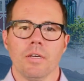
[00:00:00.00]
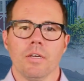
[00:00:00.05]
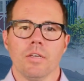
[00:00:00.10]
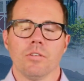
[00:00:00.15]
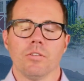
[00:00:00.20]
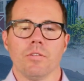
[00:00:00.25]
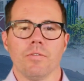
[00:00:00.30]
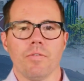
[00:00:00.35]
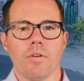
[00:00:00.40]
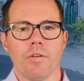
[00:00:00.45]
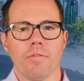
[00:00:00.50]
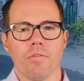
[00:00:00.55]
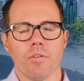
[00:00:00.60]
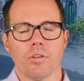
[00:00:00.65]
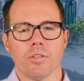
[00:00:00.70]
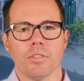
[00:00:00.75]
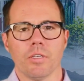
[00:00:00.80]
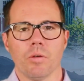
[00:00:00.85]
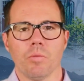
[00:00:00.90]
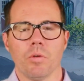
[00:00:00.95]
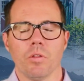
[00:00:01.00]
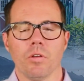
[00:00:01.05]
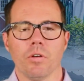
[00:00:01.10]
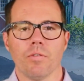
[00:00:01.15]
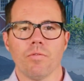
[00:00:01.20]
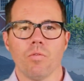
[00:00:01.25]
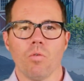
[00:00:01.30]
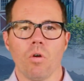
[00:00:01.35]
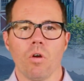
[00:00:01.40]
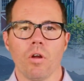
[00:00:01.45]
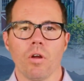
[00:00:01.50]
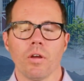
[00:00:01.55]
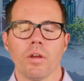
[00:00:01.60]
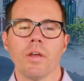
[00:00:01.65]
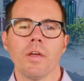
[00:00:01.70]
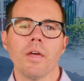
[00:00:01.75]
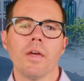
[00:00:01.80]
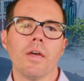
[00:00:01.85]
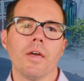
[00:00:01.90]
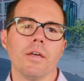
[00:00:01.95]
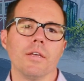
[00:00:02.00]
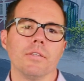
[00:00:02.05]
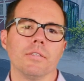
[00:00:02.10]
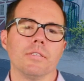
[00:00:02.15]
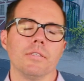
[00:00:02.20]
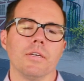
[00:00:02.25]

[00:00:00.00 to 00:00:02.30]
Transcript: So the very first thing we look for is